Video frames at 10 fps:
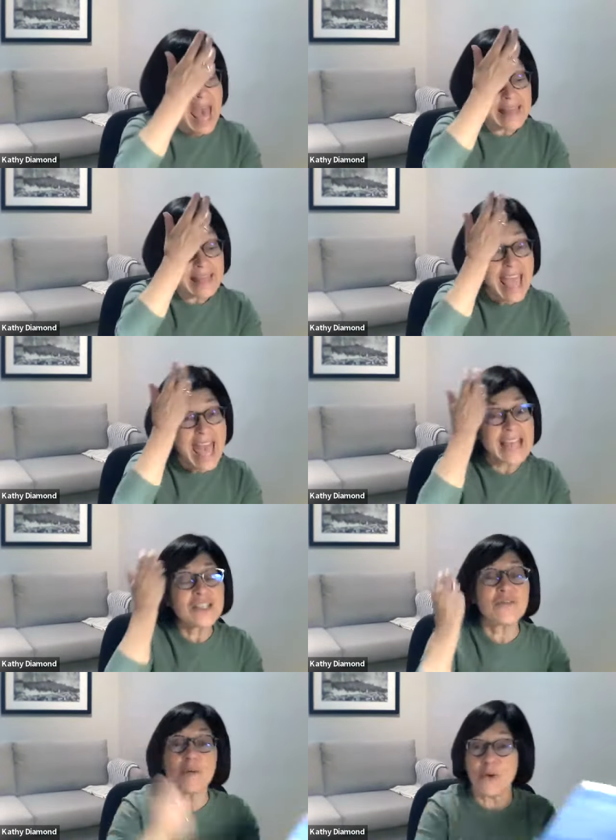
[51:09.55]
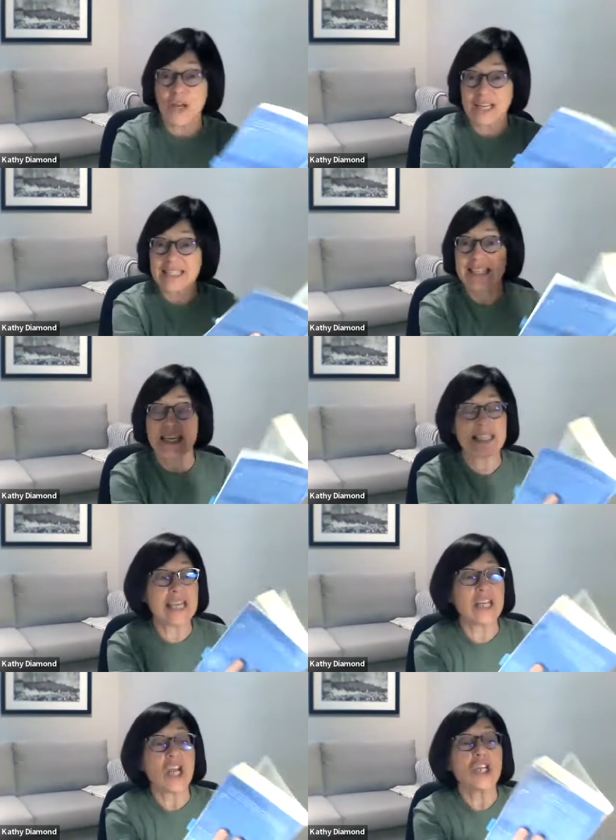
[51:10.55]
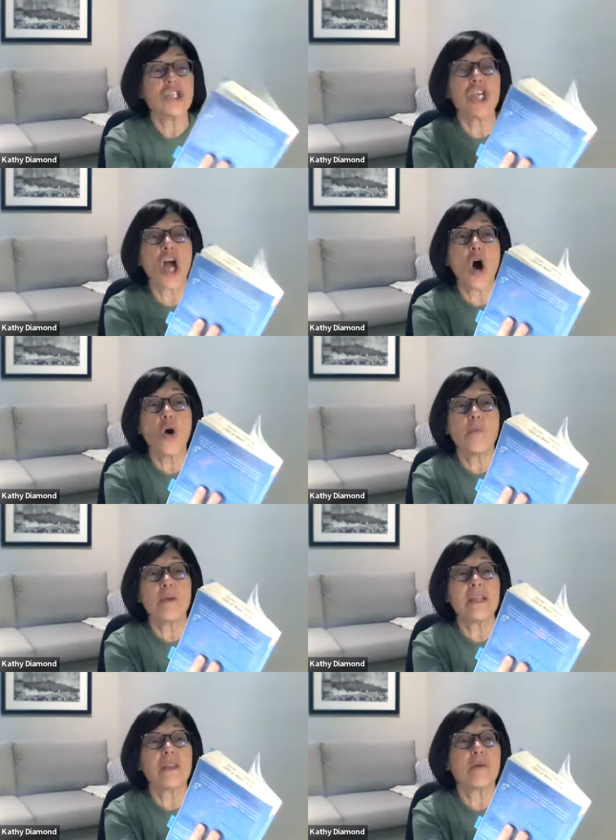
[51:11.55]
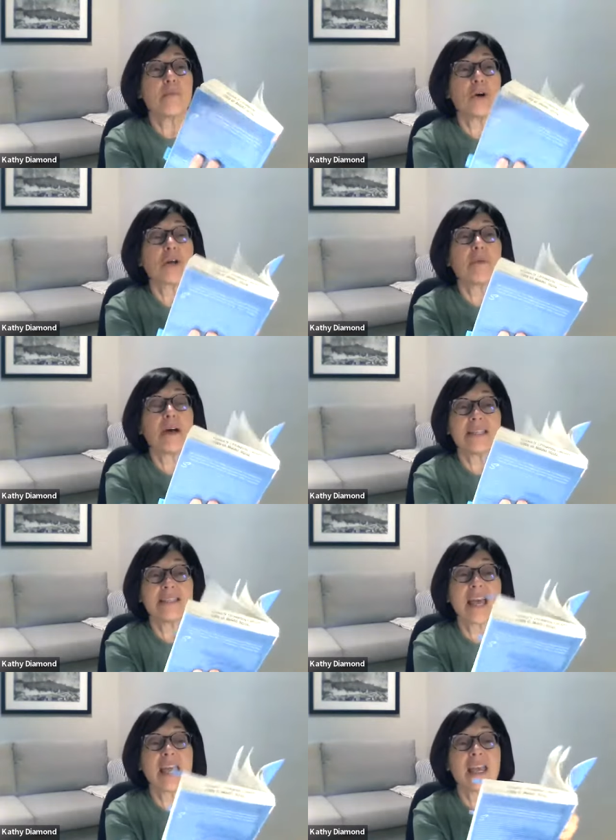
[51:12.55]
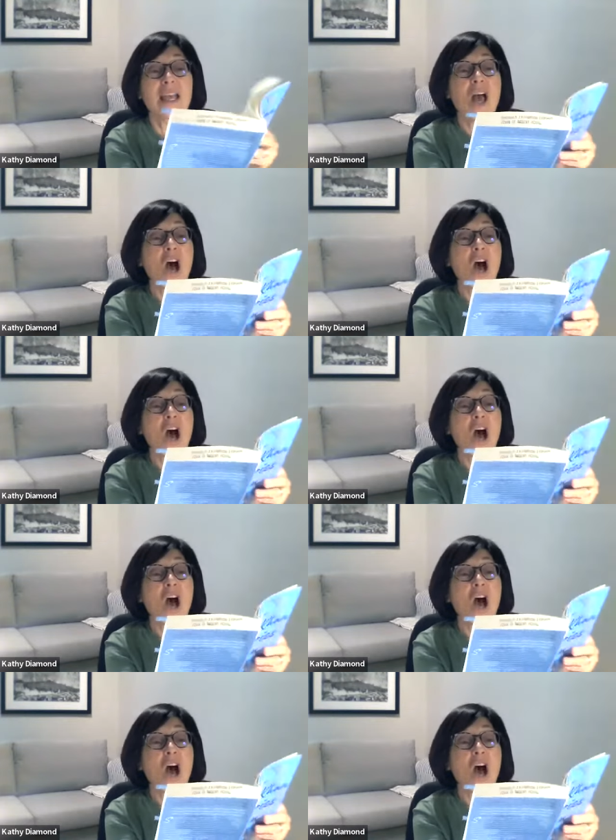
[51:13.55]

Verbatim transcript: At the end of the book, because as I said, she opened the book by saying,